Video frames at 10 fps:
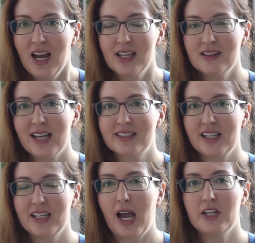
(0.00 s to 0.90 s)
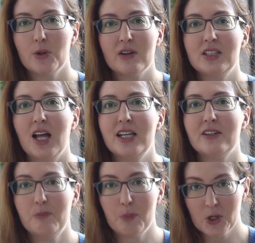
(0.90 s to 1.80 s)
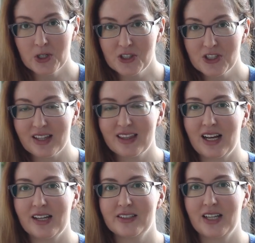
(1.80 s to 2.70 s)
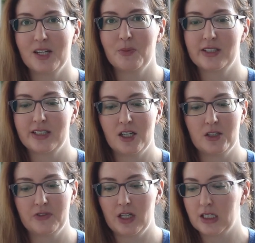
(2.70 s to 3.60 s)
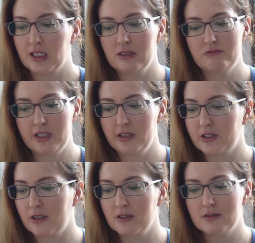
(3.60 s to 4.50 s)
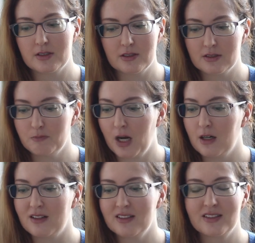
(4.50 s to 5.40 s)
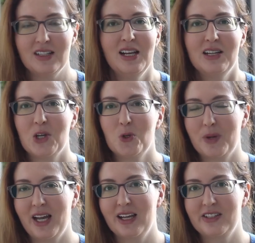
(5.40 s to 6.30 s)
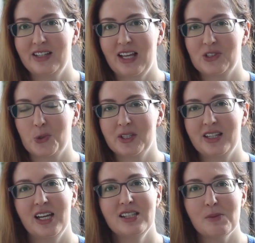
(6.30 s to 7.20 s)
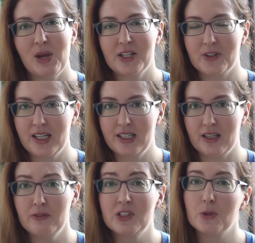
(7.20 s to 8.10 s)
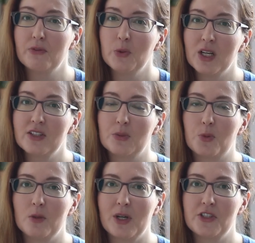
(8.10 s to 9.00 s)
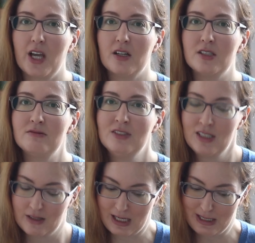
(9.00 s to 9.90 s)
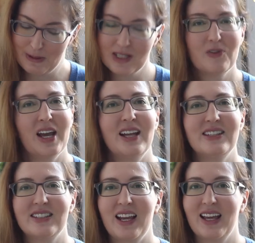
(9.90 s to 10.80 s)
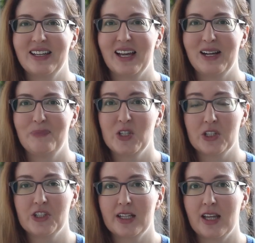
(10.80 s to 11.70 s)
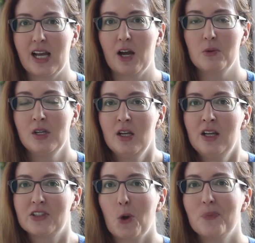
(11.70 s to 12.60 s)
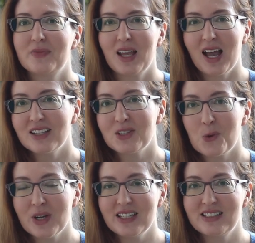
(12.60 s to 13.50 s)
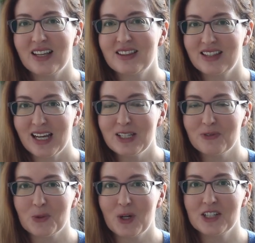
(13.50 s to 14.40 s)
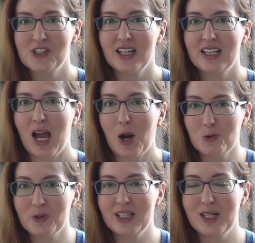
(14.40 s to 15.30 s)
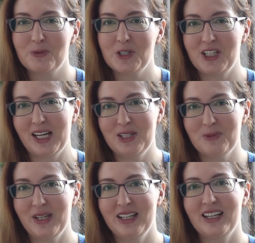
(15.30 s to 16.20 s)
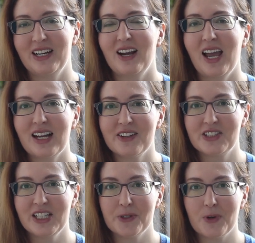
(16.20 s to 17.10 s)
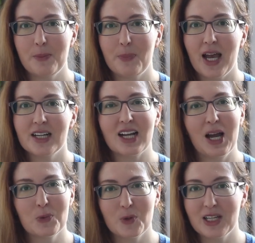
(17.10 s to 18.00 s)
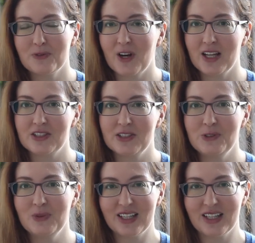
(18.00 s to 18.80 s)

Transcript: And last thing, I do have a line of merch that I designed myself, uh, t-shirts, mugs, tote bags, and that sort of thing. They make great gifts. So if you want to support my channel, thank you in advance. And um, you could check that out. So as always, thank you for watching. I really appreciate you being here and I'll see you right back on Oui In France soon.